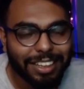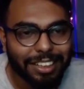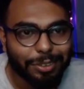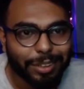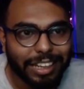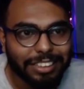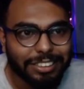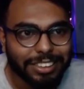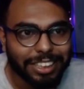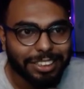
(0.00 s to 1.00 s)
you can
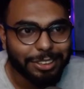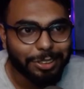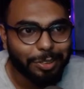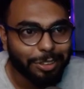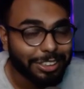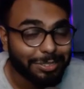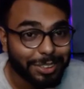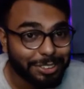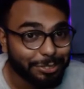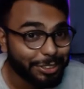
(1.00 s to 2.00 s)
create your own
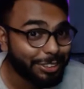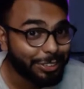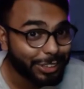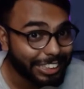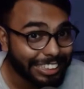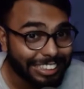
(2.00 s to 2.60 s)
space with those